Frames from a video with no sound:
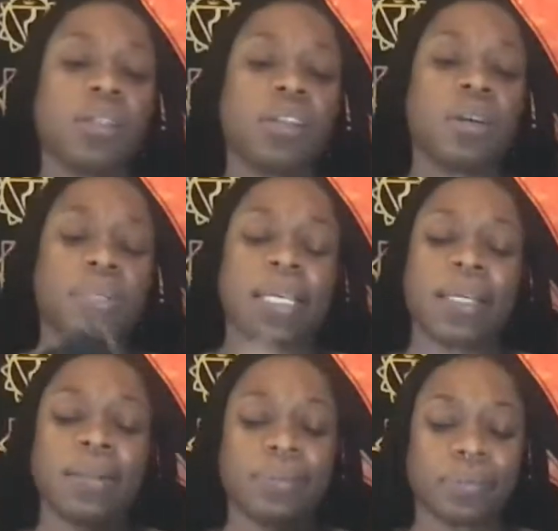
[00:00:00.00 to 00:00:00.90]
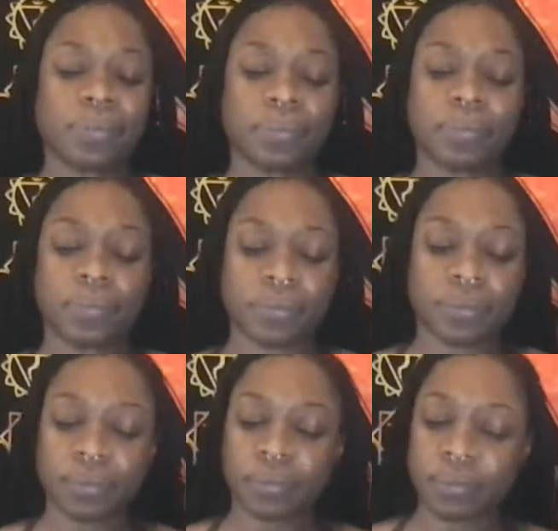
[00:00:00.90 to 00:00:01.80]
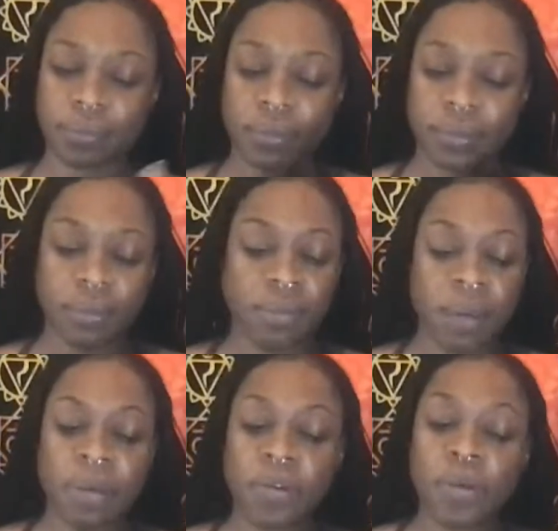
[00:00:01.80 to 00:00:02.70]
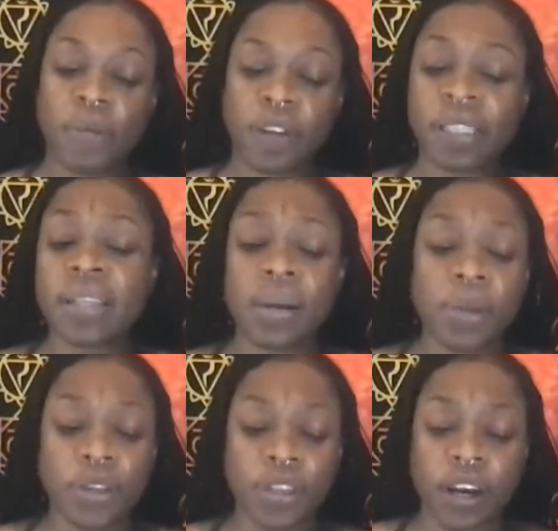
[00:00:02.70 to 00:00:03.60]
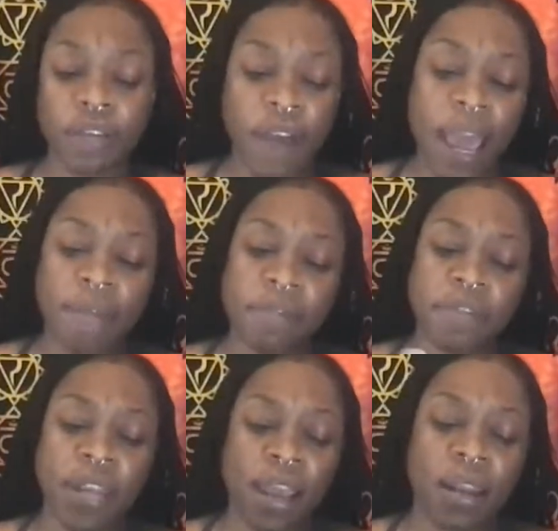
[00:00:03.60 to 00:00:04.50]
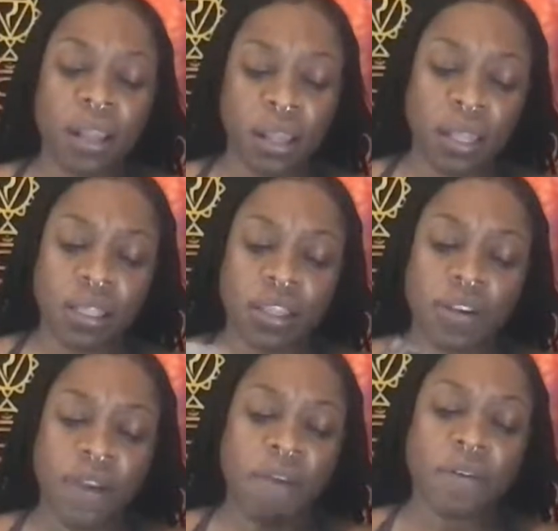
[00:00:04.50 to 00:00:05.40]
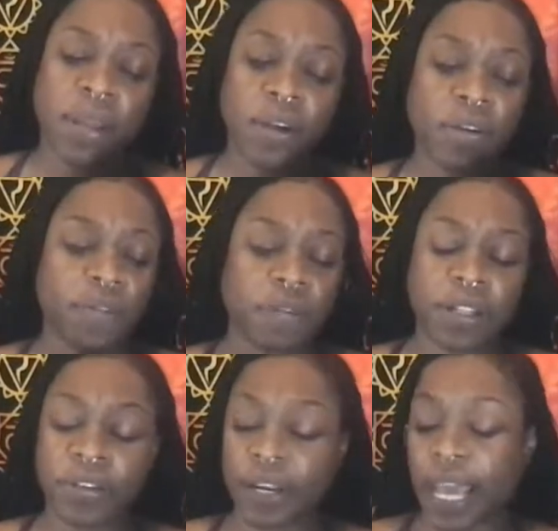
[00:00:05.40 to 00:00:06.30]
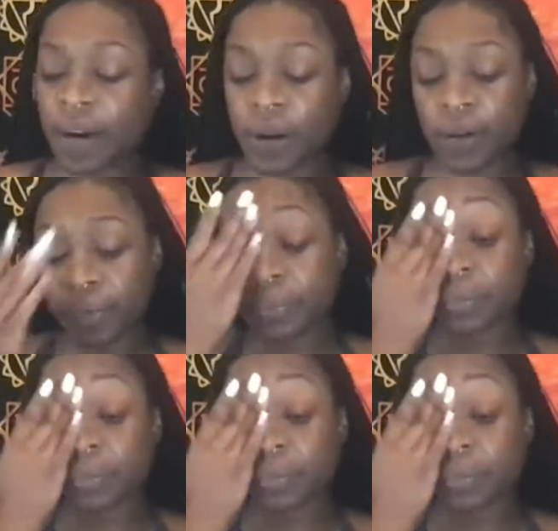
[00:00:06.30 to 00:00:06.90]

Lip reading: You know what I'm saying? Maybe you revisit it when you're 35 if you're not 35 already or 53. I don't know.